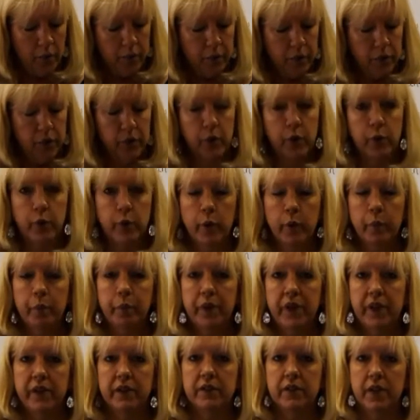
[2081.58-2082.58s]
the Group
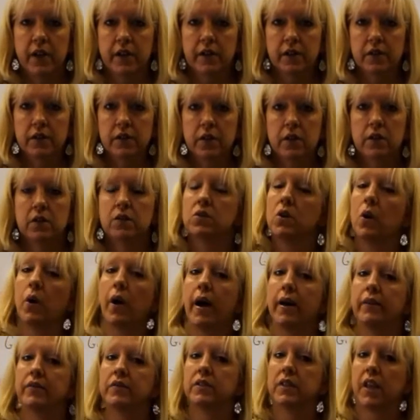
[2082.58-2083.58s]
B sentences. So
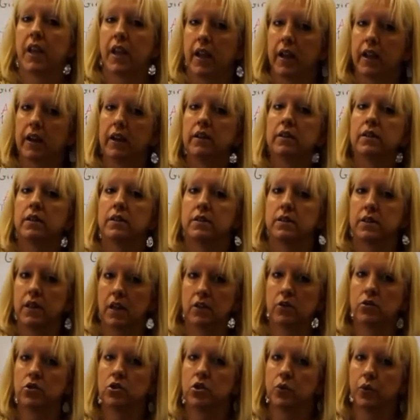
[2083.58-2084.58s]
I've scanned and
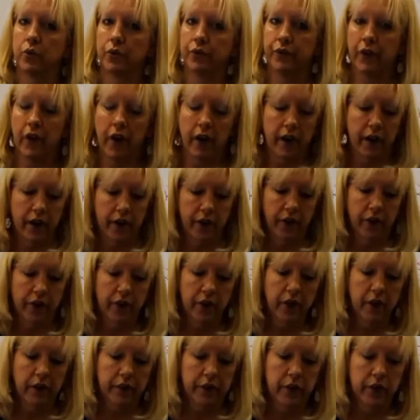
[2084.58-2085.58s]
sent you a file
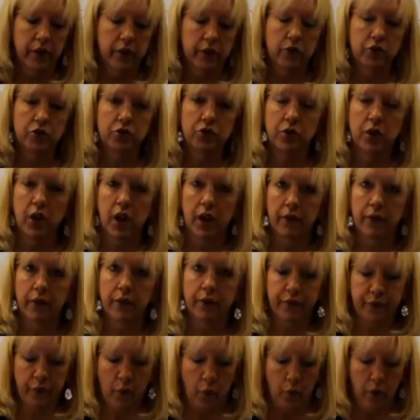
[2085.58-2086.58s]
of the Level
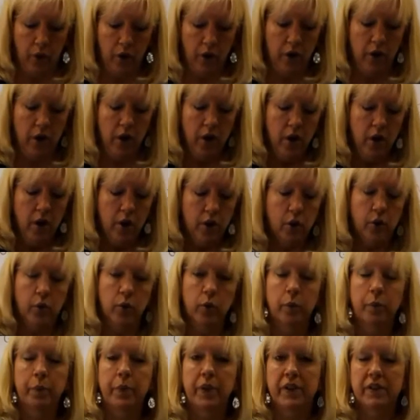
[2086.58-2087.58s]
4
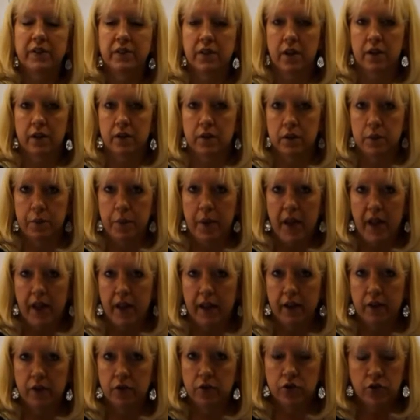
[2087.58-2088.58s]
Group B sentence
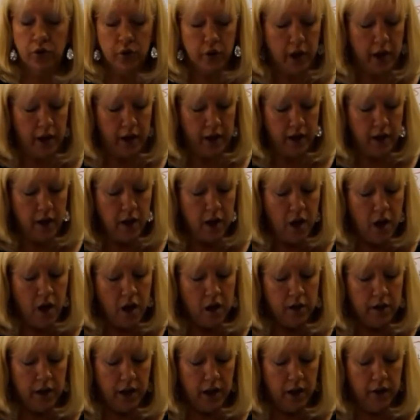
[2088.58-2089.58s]
page, okay?
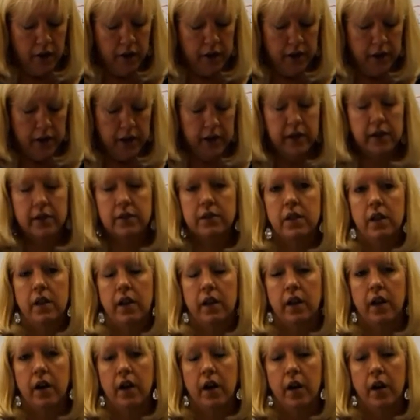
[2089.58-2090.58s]
Now, it is
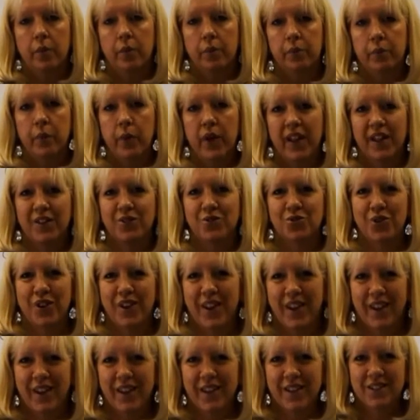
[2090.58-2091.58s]
a answer
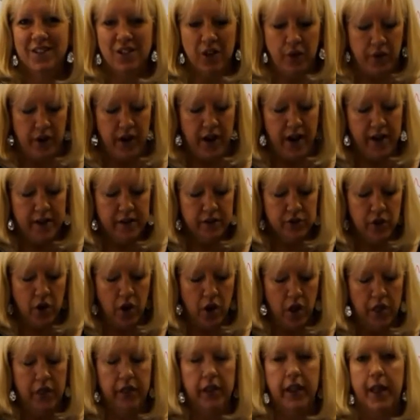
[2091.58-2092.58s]
key, so it has
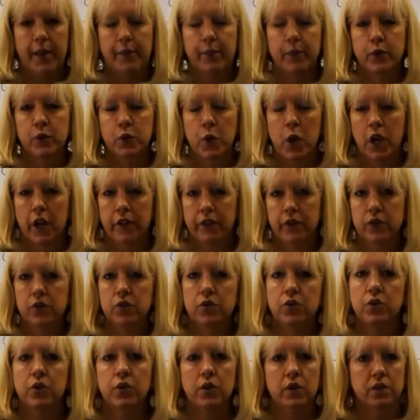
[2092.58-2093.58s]
all the labels on it. The
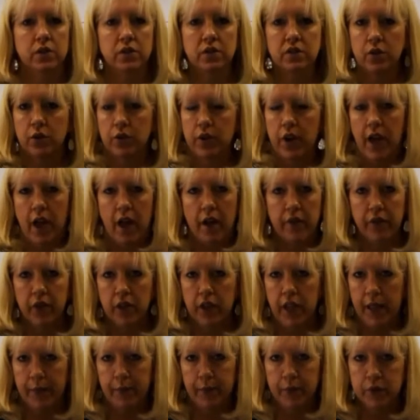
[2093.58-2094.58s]
students don't have the
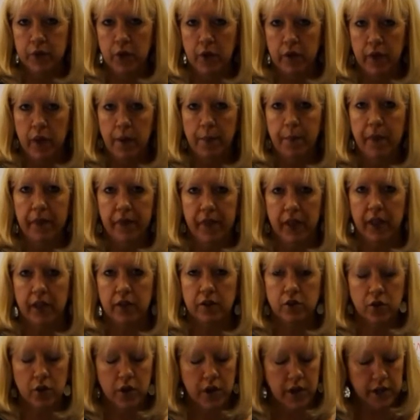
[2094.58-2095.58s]
labels on them, but the
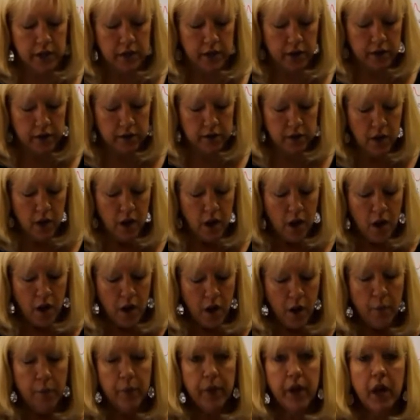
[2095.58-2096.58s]
answer key does.
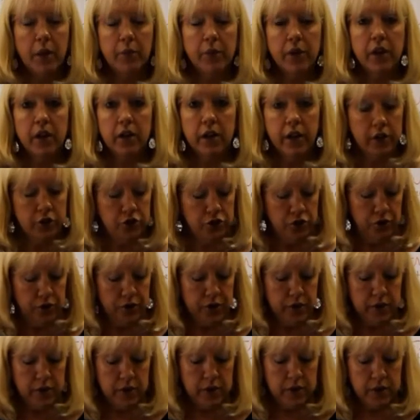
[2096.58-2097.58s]
But I'm going to let you
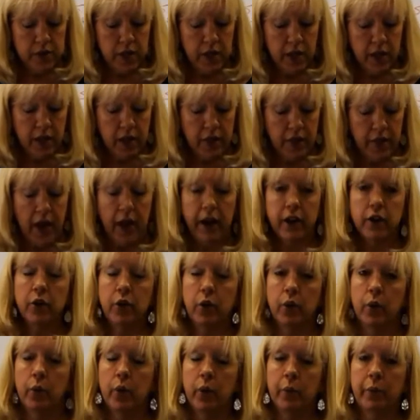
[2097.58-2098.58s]
see that
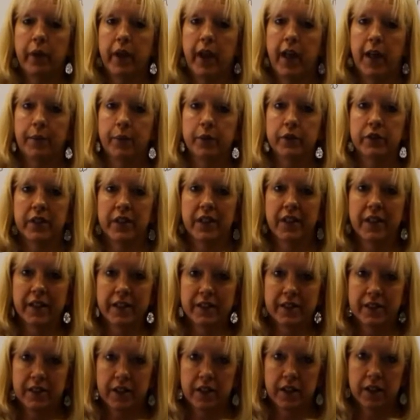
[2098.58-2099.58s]
you will be able to
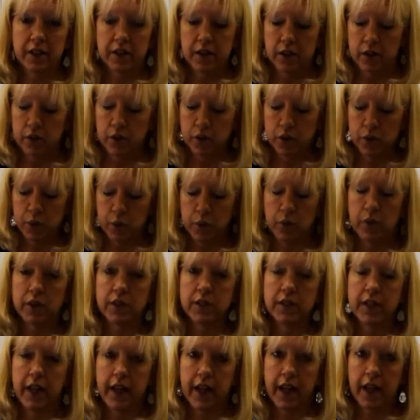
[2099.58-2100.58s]
listen to the
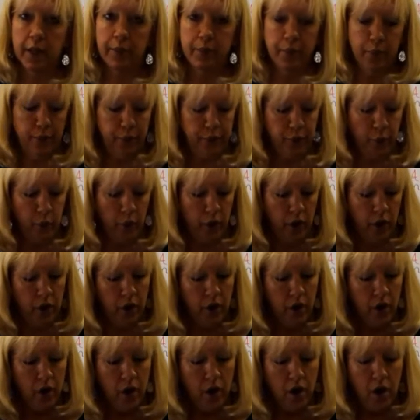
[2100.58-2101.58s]
tape for
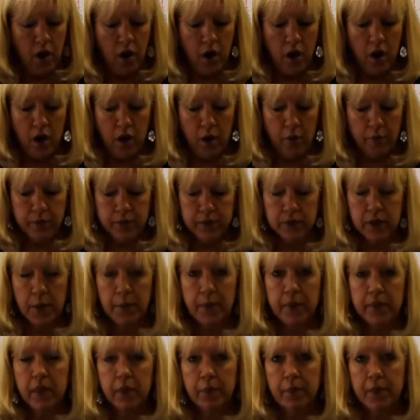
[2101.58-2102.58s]
some
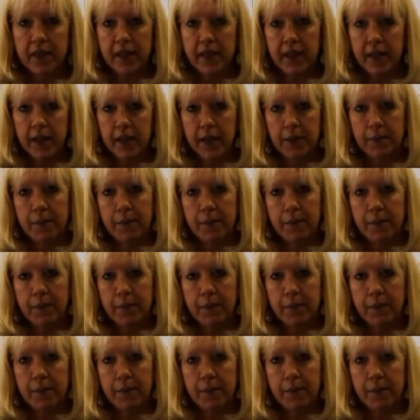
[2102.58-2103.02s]
of the beginning